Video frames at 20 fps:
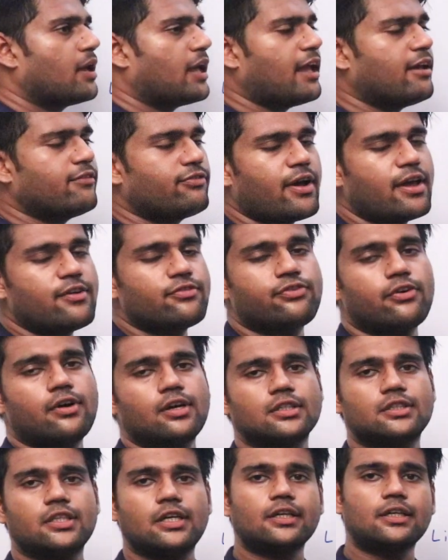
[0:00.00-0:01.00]
If I
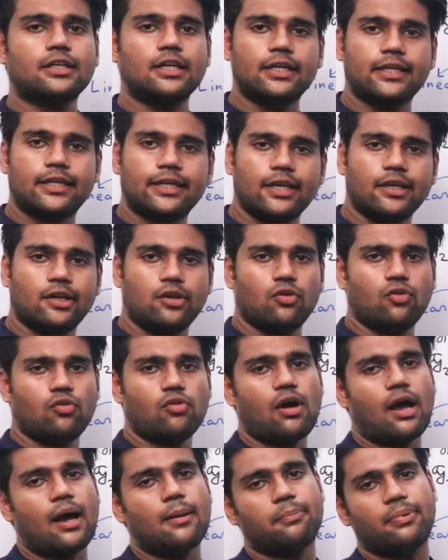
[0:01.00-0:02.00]
further
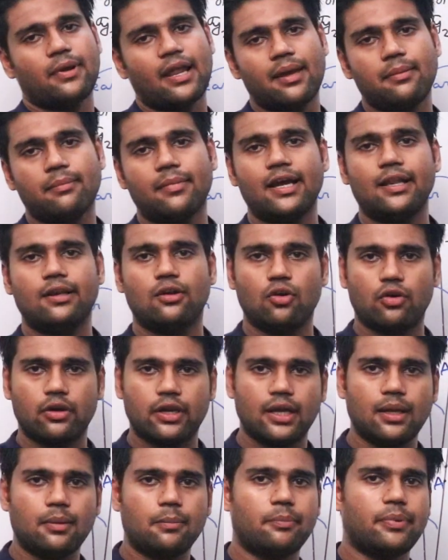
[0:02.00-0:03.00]
continue apply my
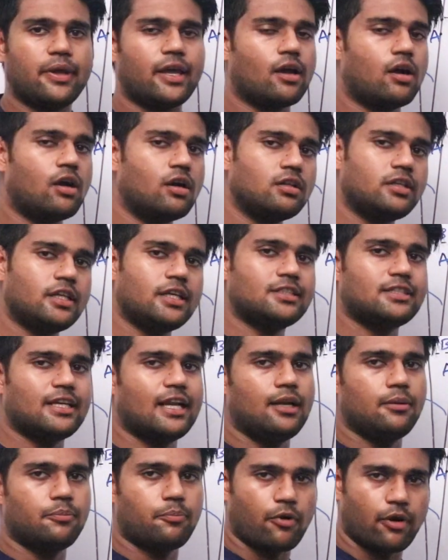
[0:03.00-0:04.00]
loading beyond this
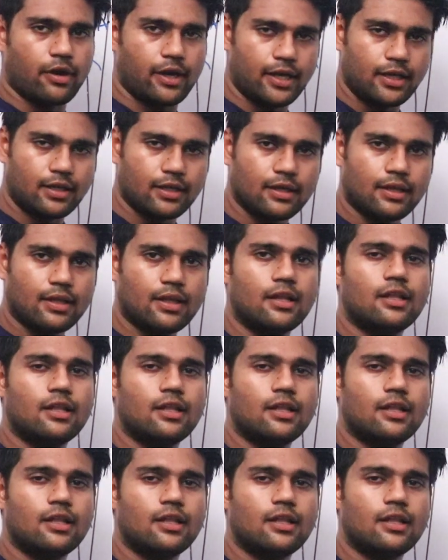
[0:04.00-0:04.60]
yield point